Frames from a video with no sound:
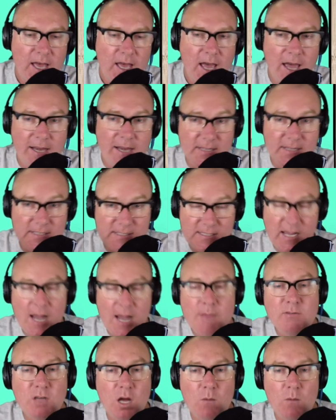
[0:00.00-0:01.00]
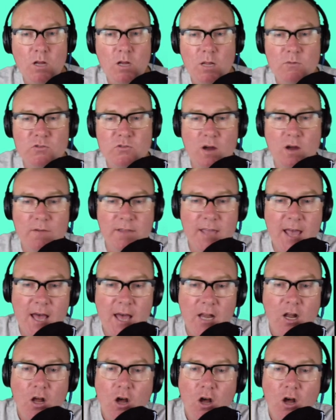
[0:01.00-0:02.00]
And at the same time, while I'm driving
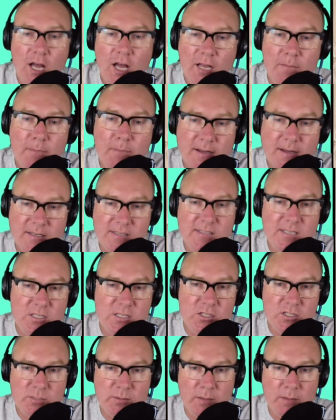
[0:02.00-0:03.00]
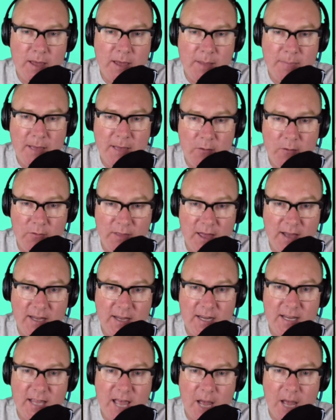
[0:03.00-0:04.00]
out, I can make decisions on my backpack without
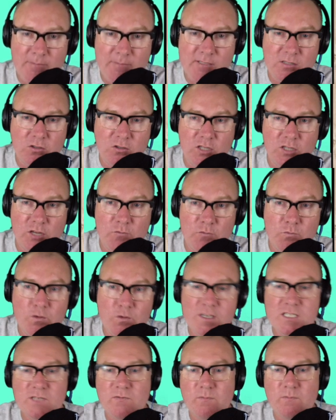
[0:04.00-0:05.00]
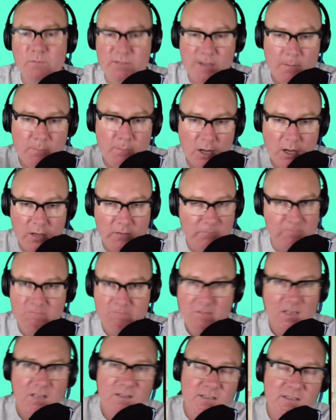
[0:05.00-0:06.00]
getting absolutely rinsed from some bike
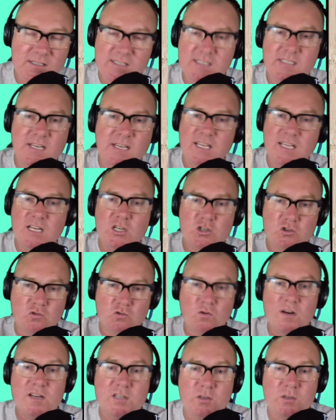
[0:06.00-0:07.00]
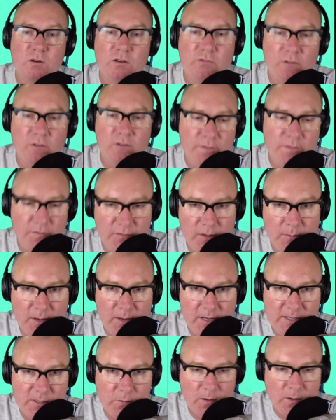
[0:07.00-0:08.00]
sitting in a tree 250
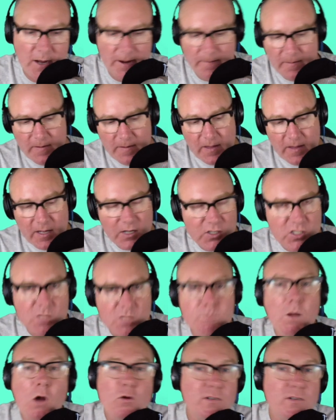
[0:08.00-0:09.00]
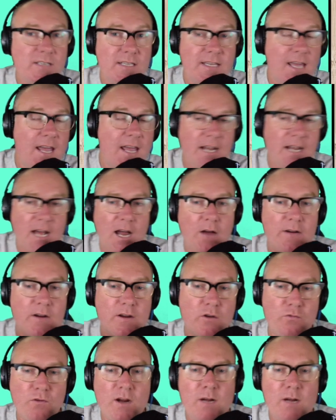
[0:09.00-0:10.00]
meters away. Smokes, again, are
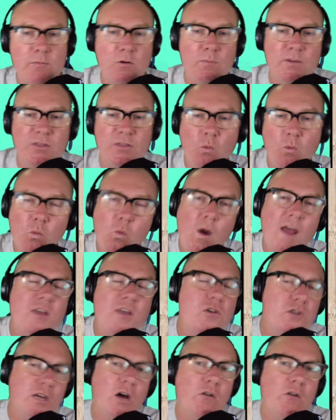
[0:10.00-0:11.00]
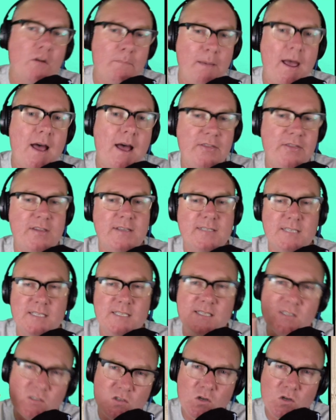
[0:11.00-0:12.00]
incredible, but the way you go about this is
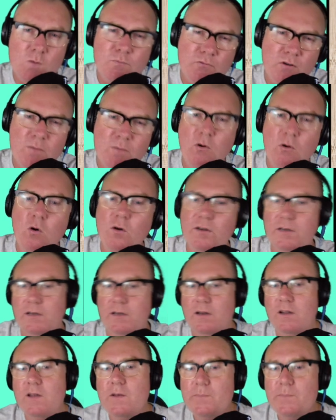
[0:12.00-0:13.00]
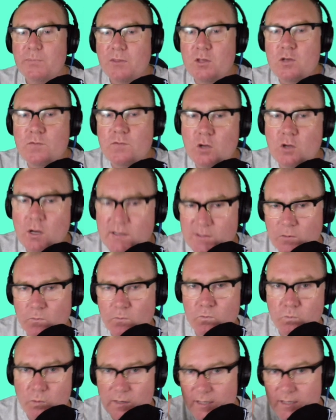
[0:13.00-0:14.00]
super important. You've got to
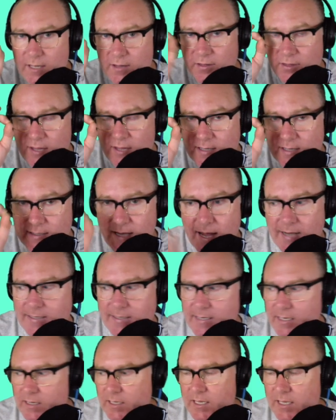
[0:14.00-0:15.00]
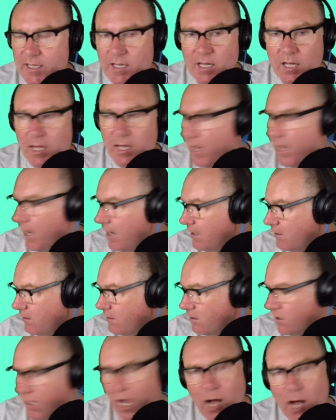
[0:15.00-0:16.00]
really think tactically and
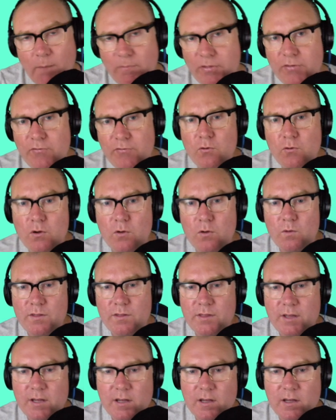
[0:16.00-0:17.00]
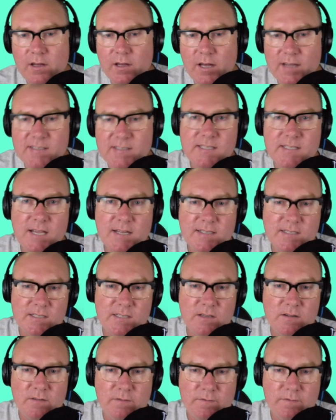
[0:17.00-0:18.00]
come through it a sense
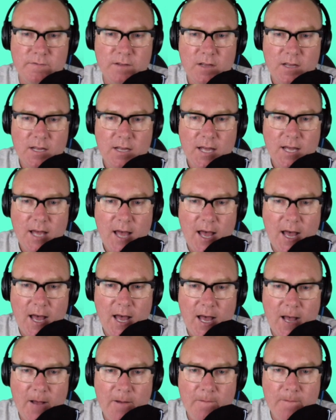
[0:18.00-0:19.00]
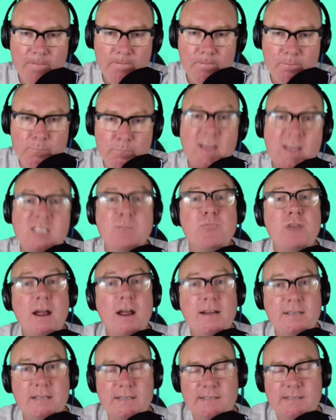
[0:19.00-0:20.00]
of best
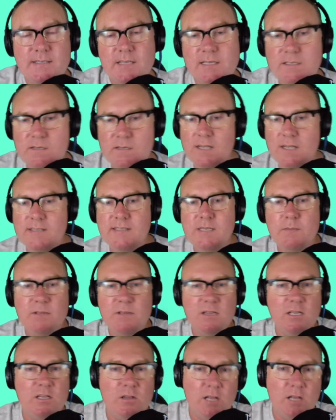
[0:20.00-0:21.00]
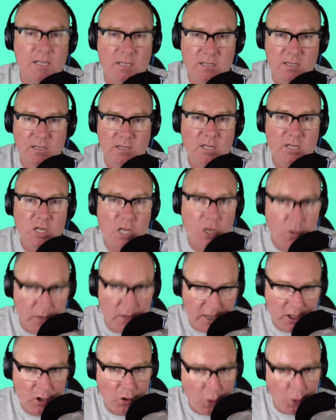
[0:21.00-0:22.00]
practice. It's something that, like, you hear in
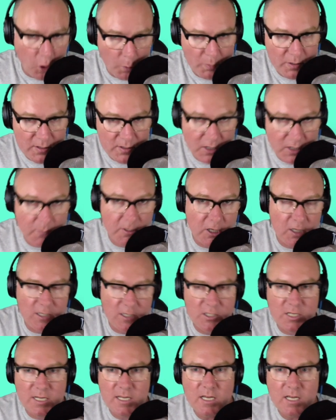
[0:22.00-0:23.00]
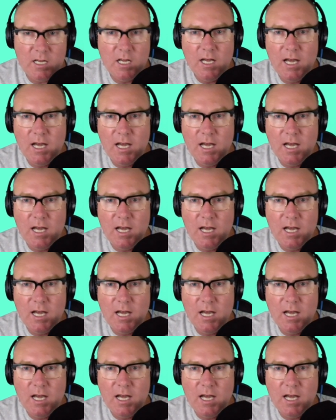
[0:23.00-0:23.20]
a corporate terminology.